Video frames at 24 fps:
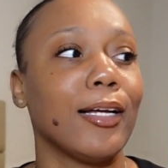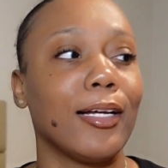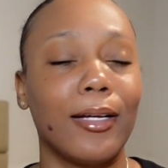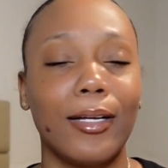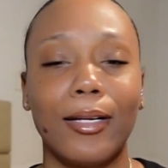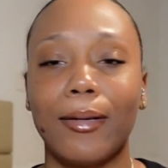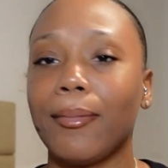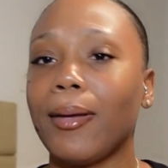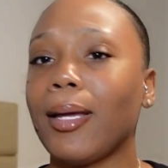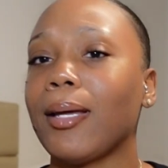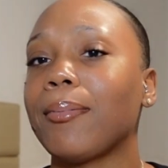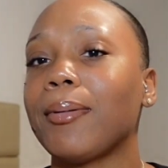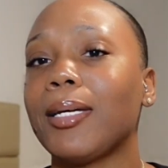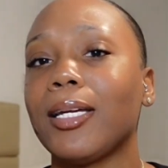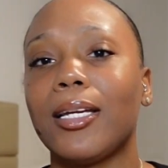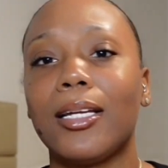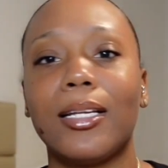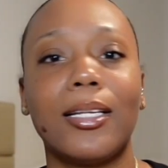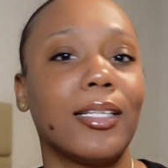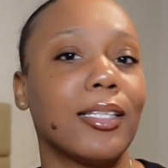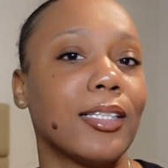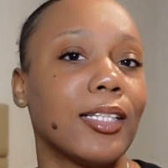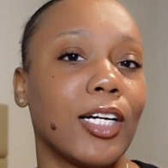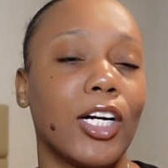
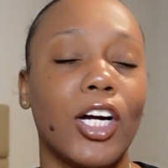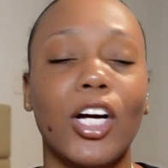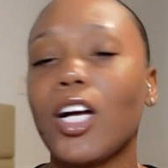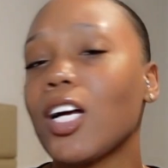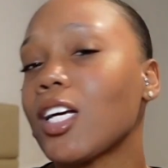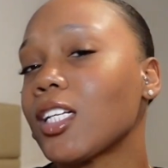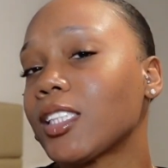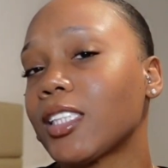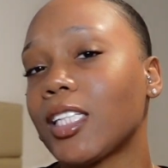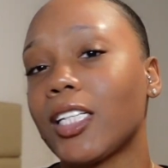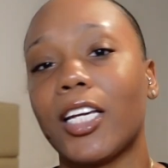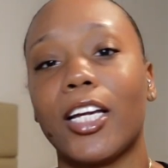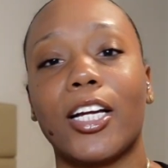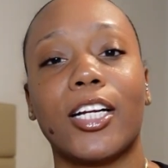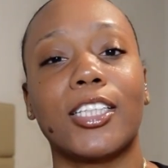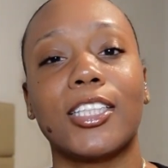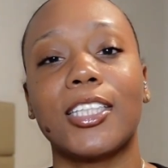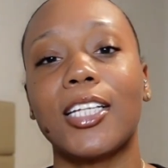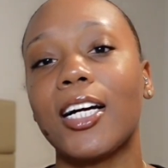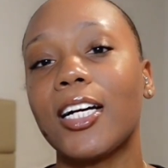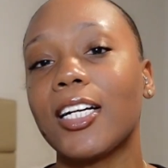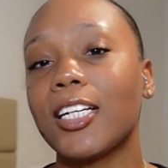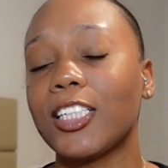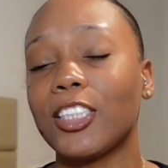baby, the girls in their
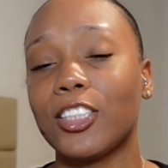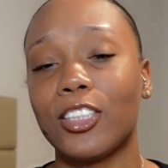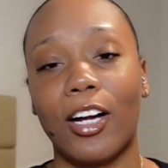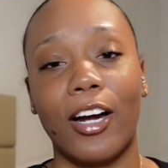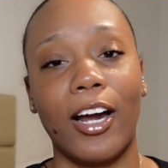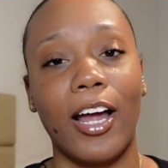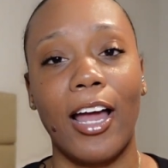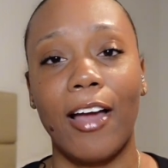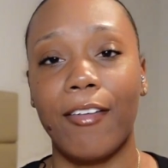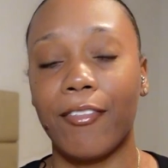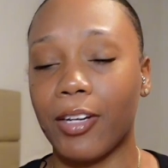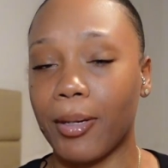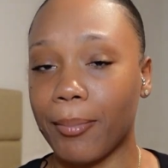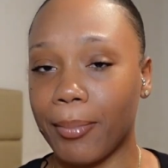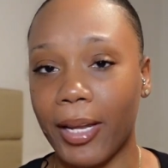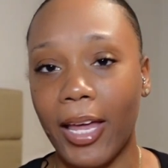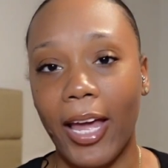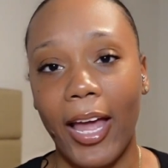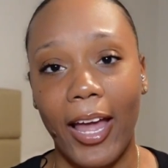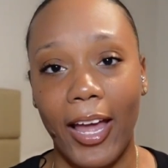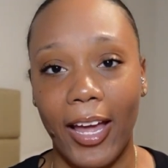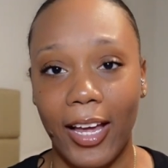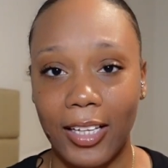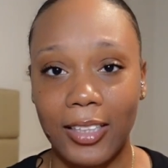30s are having a
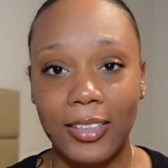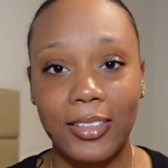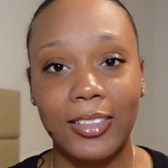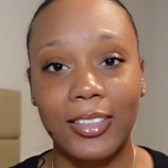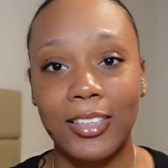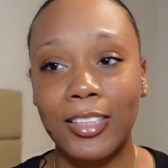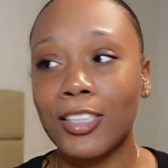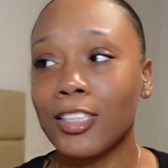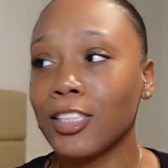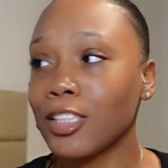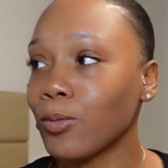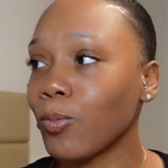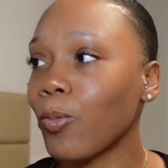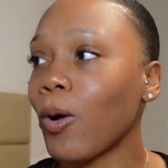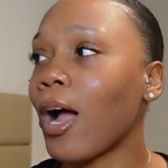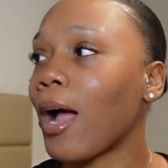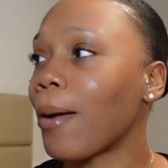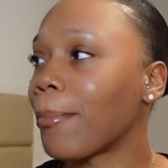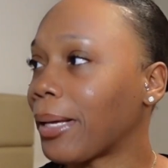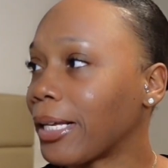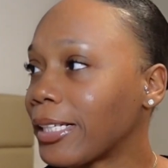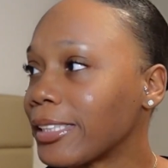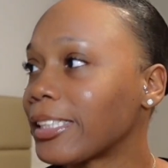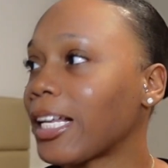blast. This is why
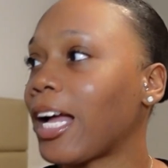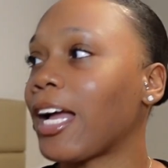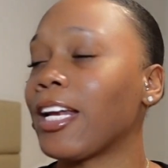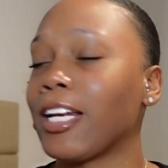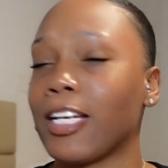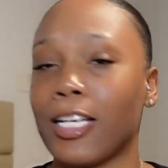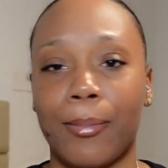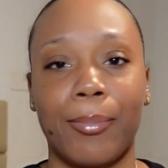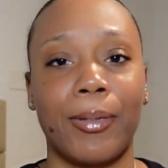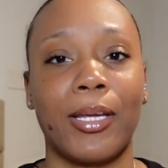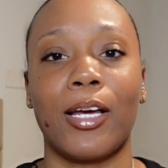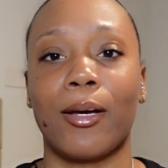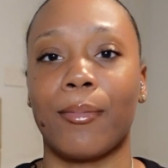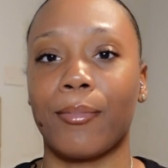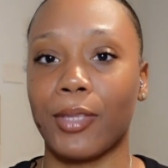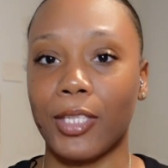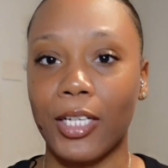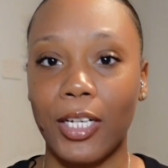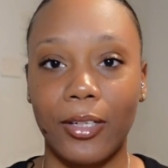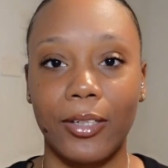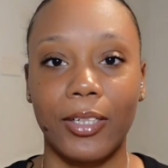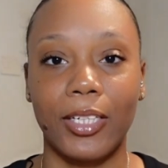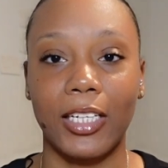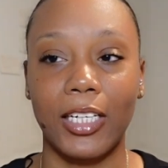I'm excited to become
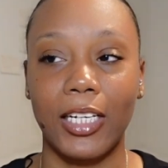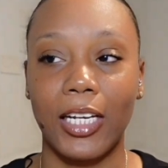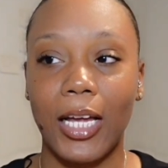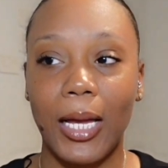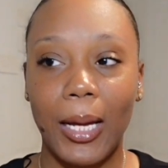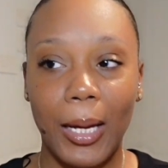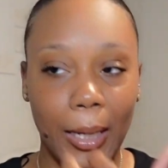30.